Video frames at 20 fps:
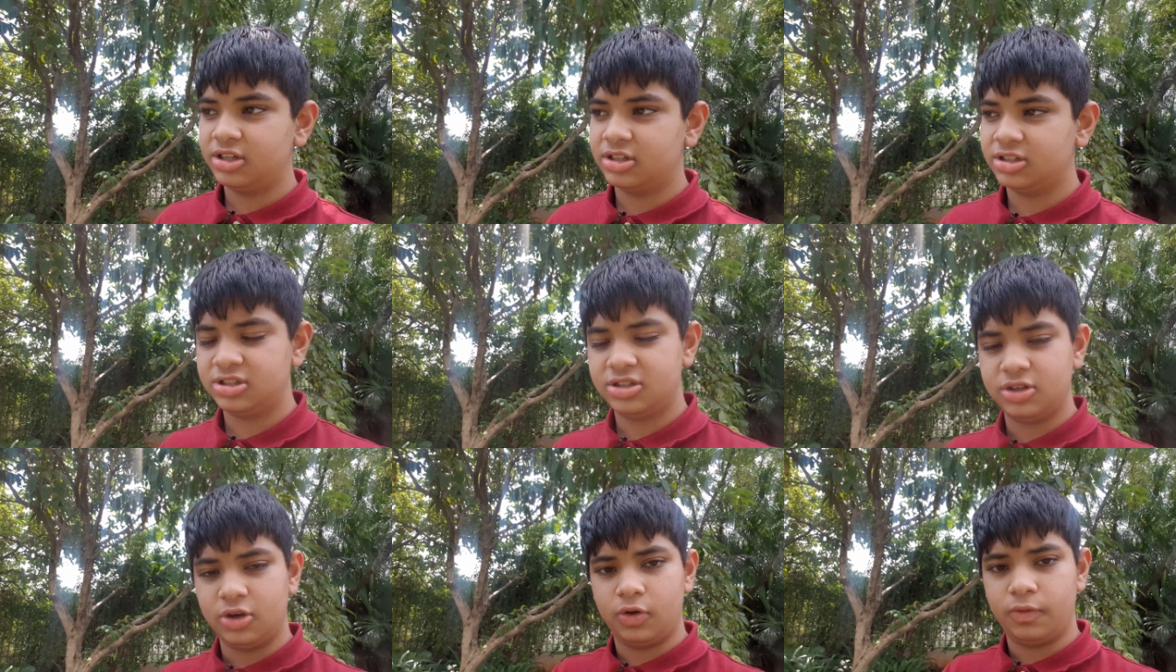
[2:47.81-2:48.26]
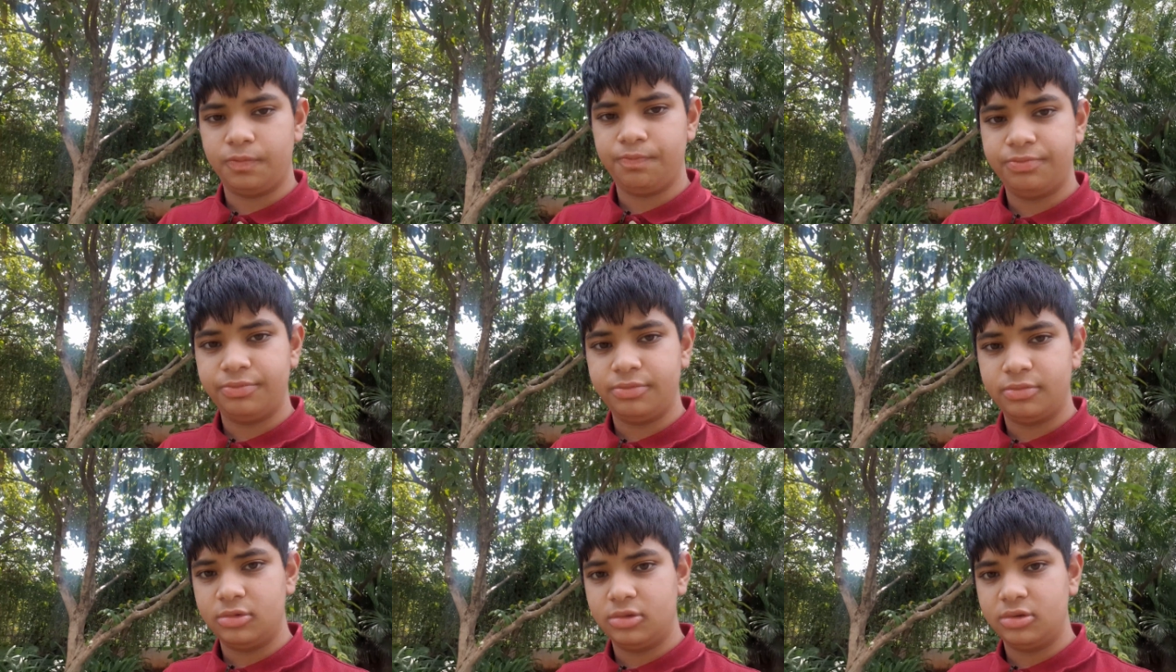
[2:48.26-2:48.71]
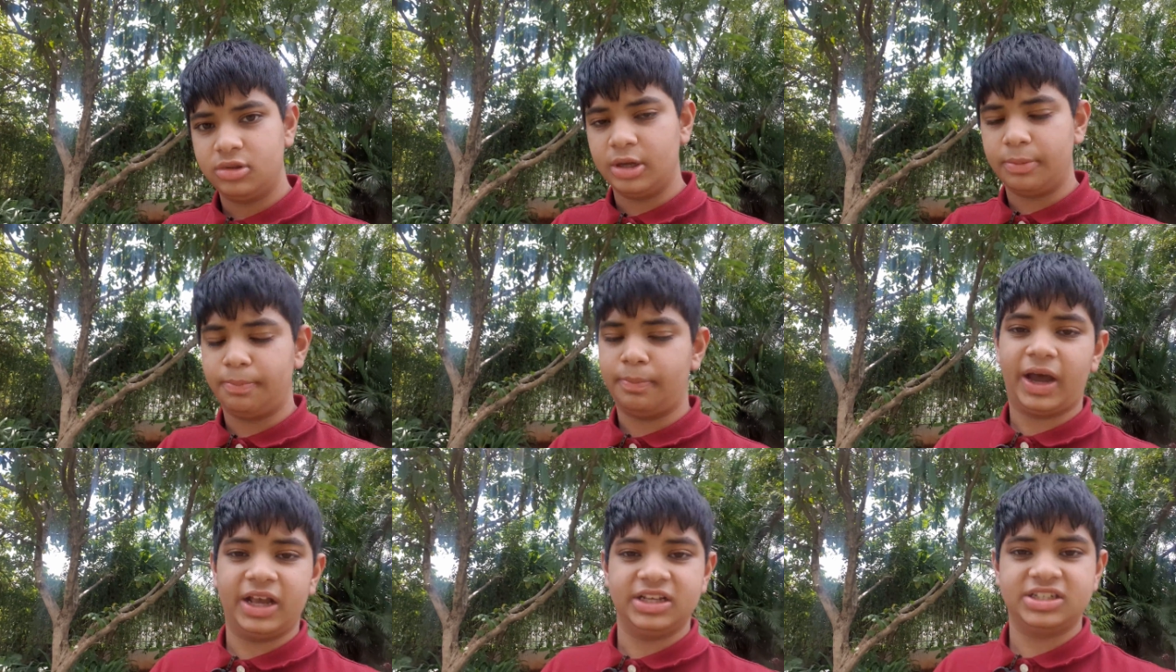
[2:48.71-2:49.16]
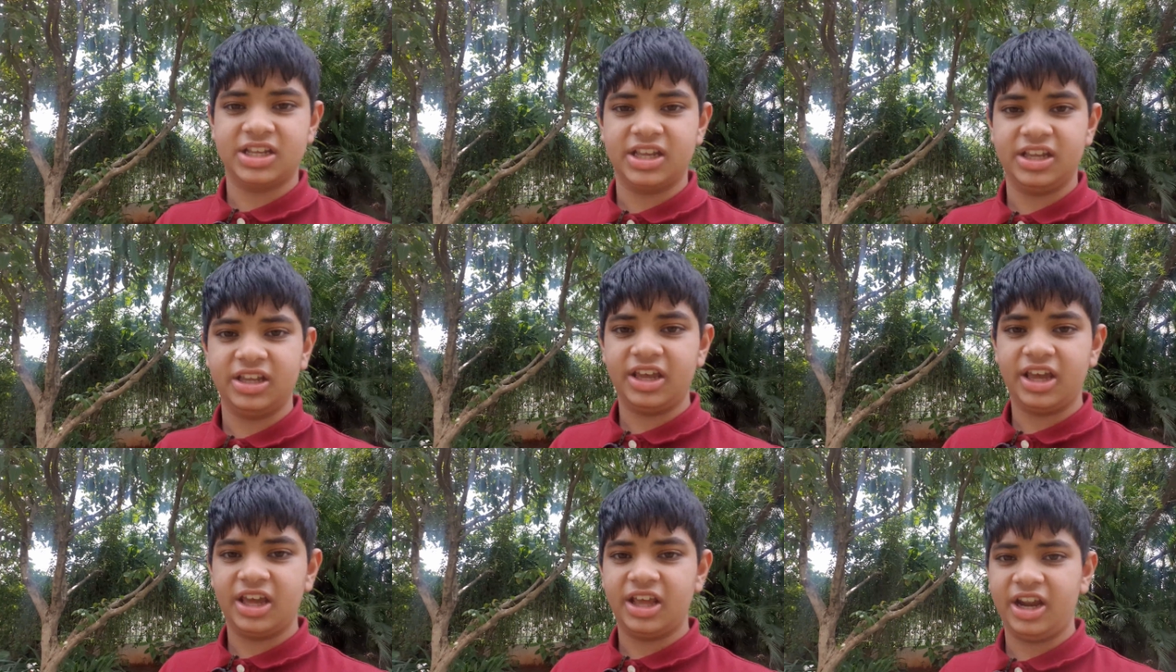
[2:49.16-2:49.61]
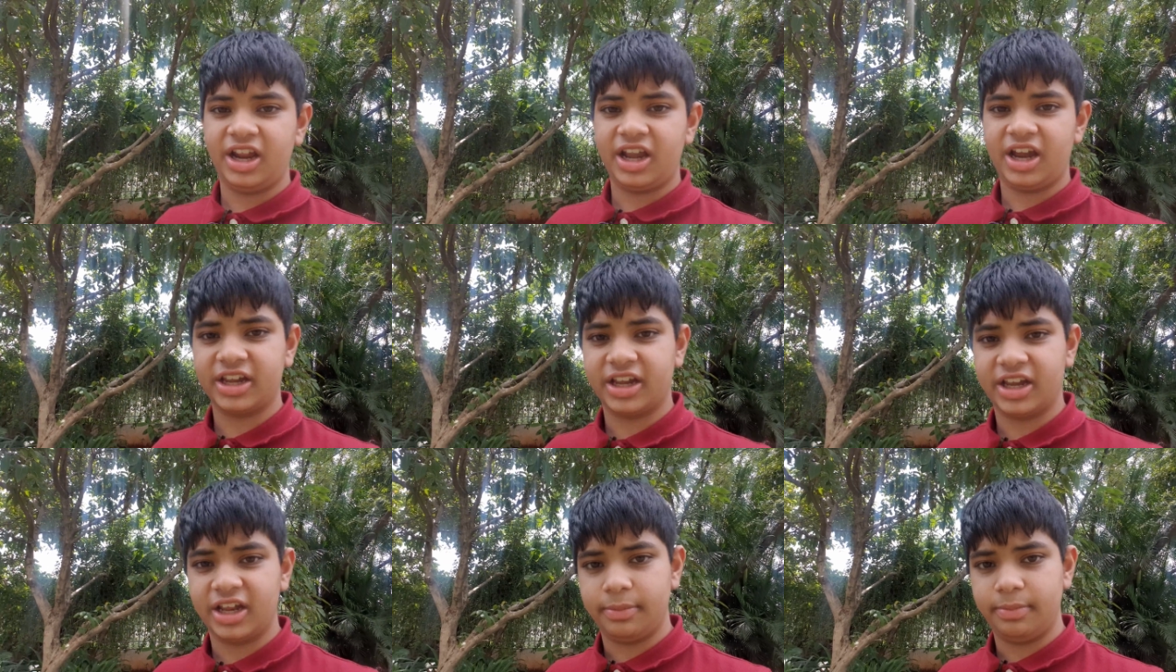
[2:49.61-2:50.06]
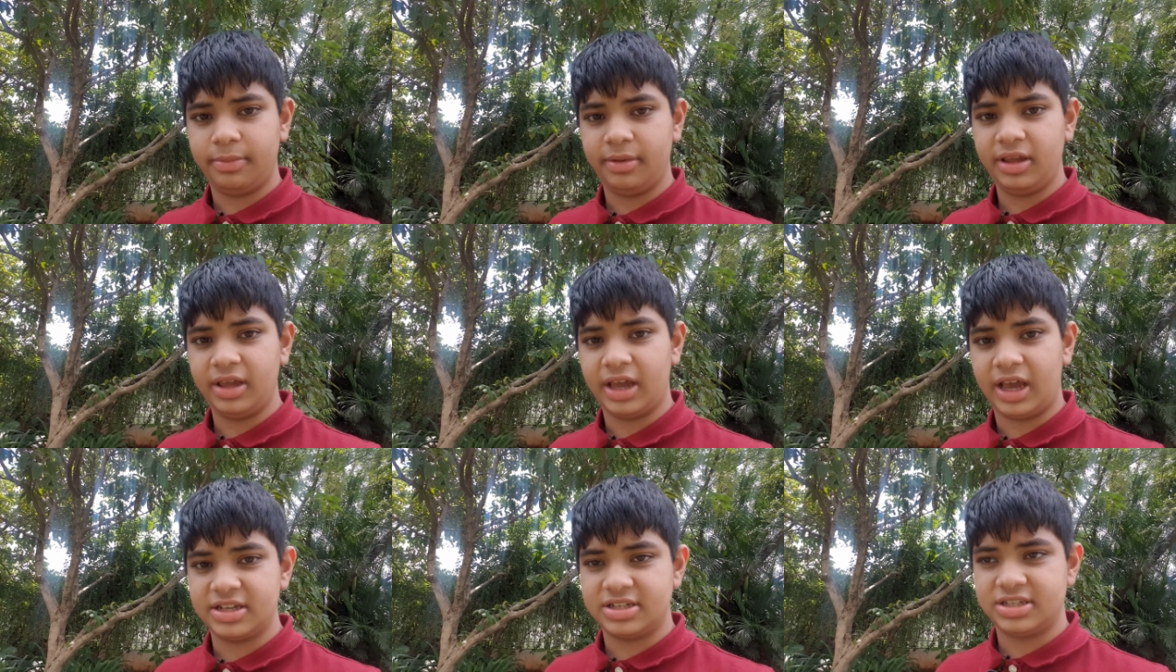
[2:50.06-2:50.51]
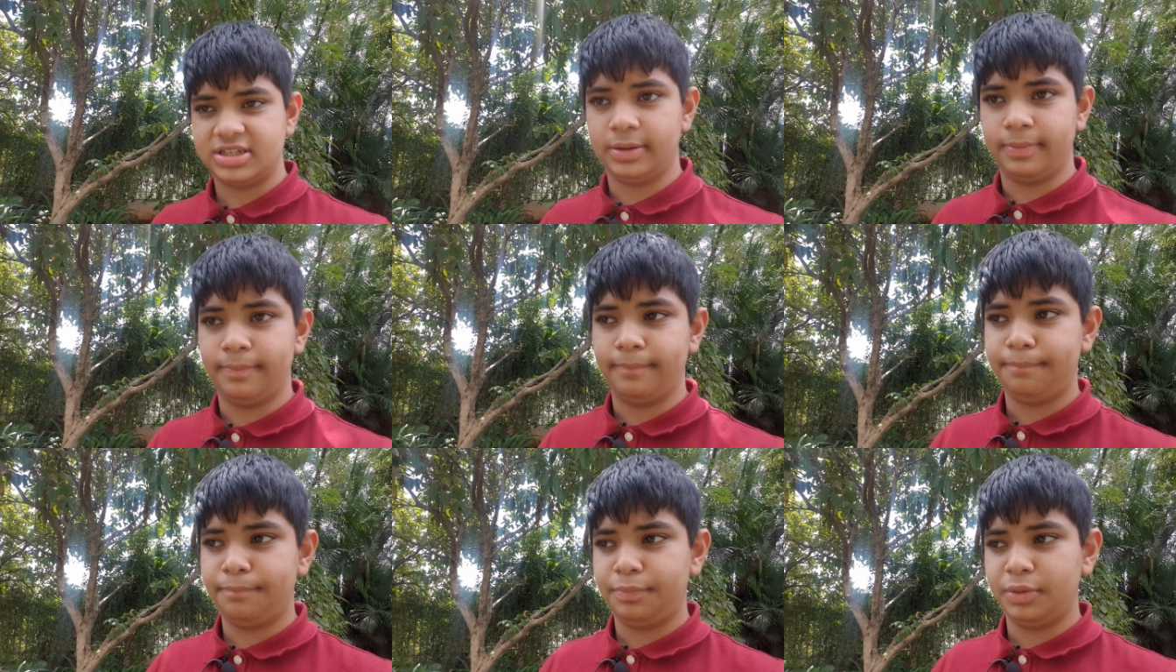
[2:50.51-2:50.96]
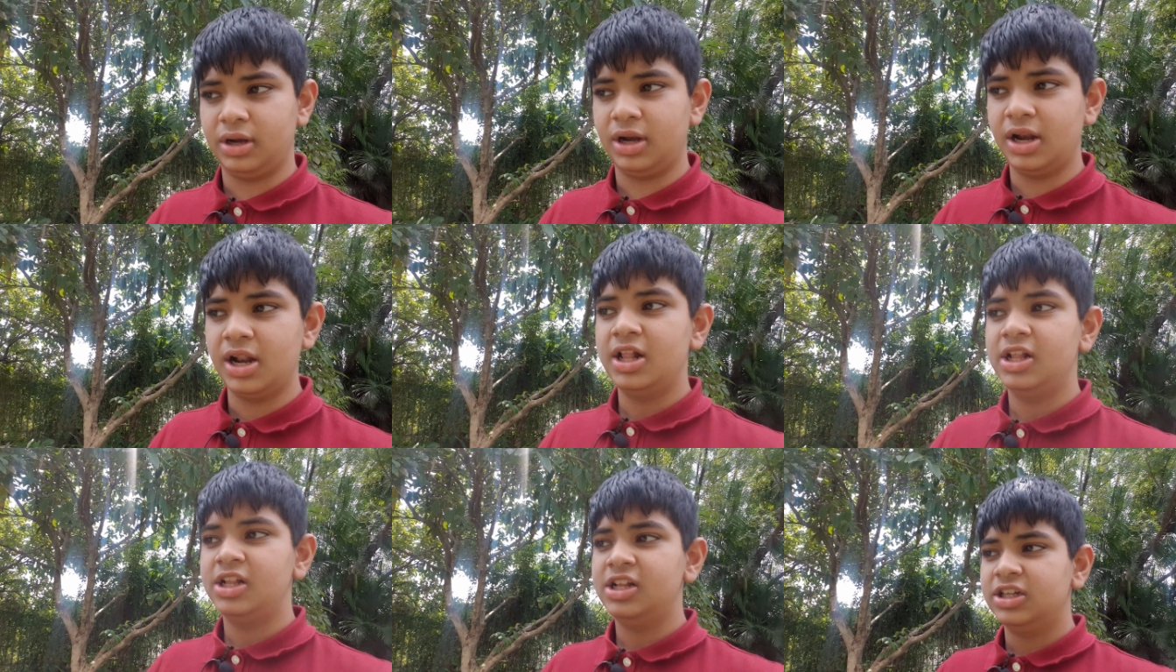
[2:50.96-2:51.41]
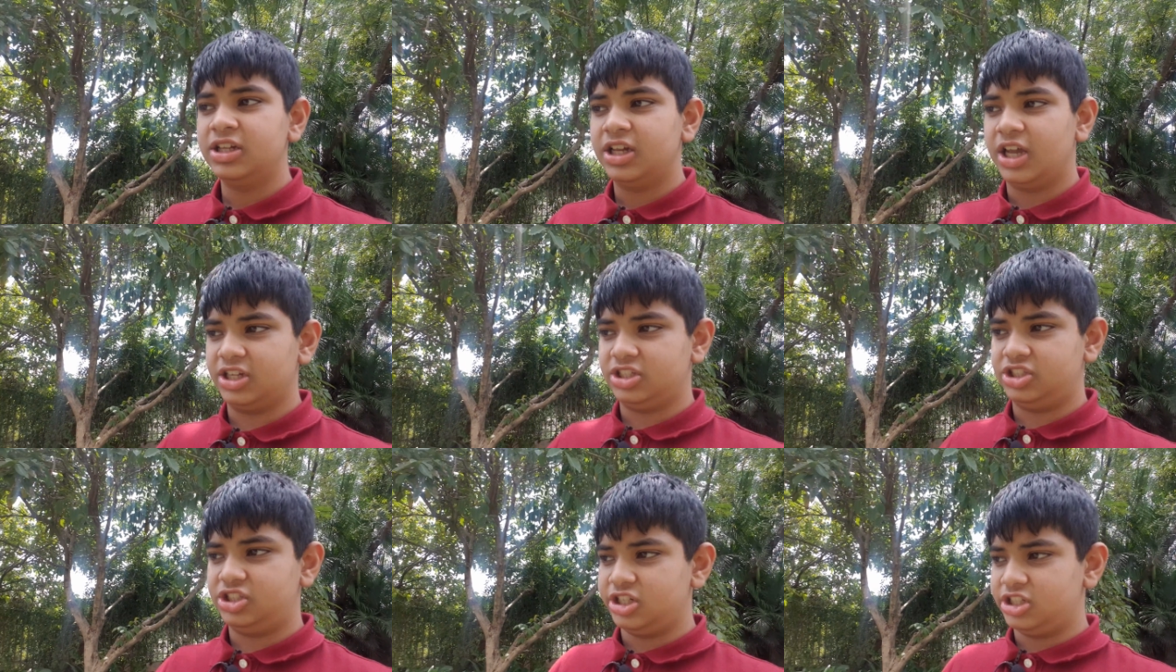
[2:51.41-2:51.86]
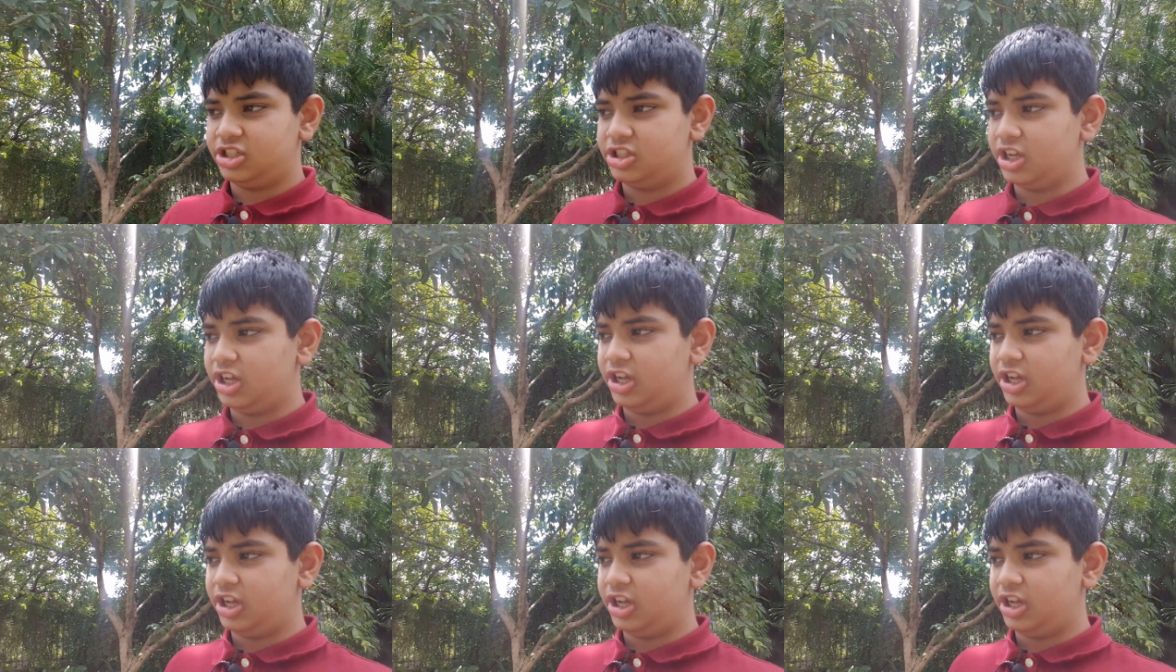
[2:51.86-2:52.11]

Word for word: So the basking area can be as simple as just a